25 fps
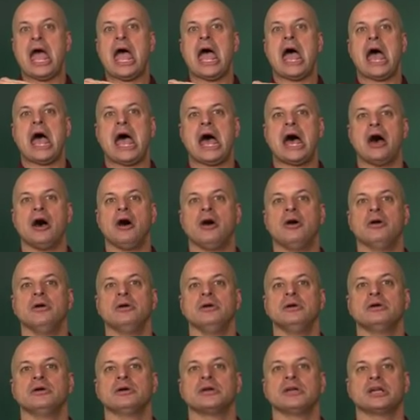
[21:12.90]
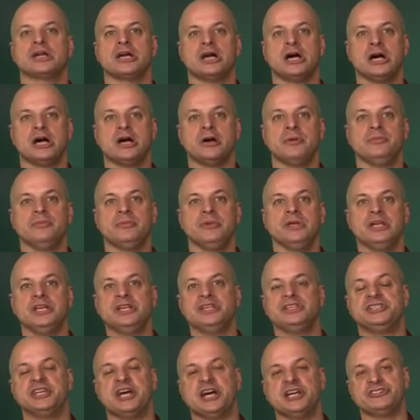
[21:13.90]
How come
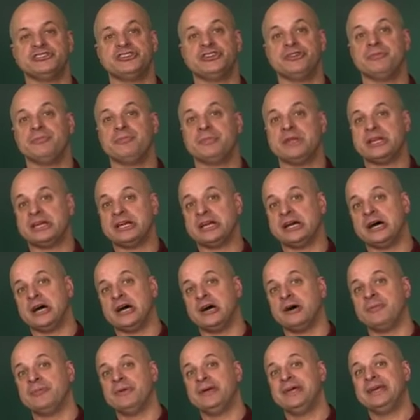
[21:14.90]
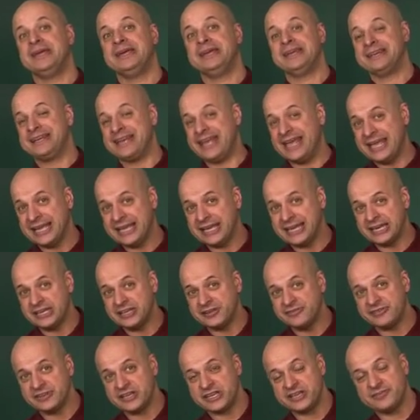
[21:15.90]
it doesn't become
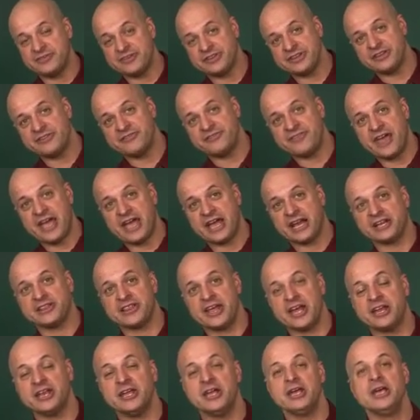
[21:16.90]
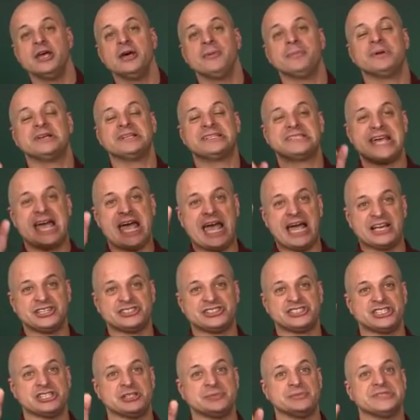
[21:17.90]
negative given the fact that
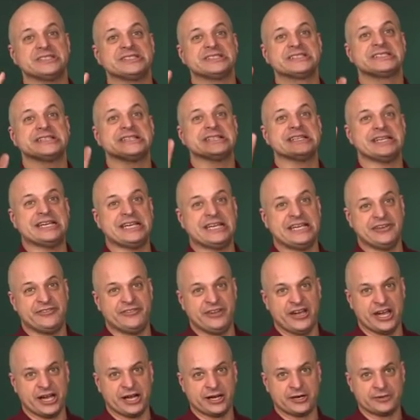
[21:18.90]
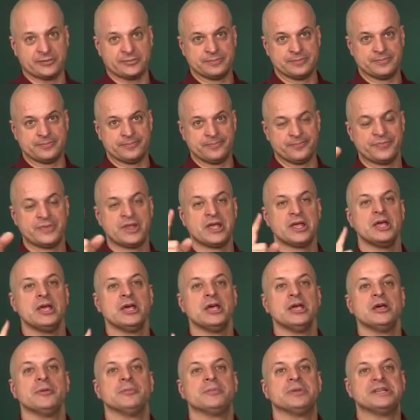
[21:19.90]
potassium is leaving?
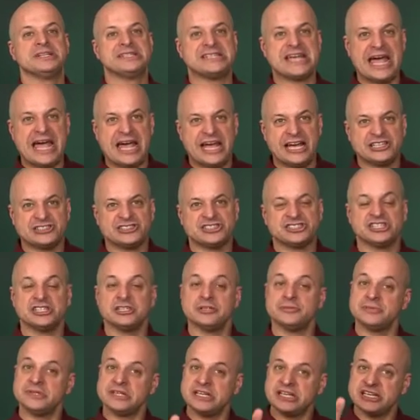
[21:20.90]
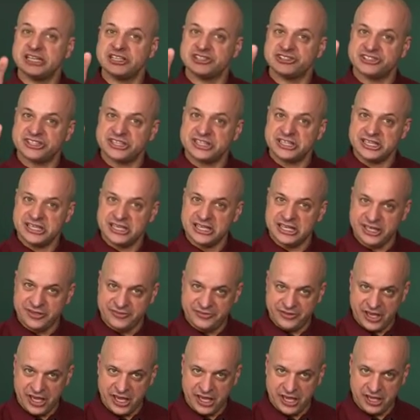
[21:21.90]
Potassium is
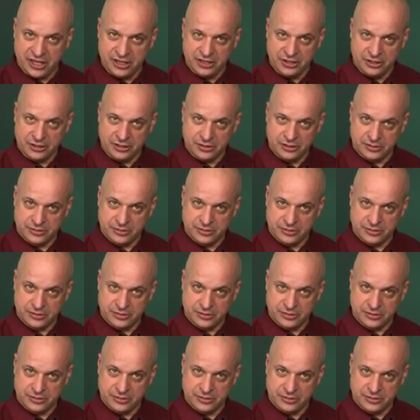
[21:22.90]
leaving,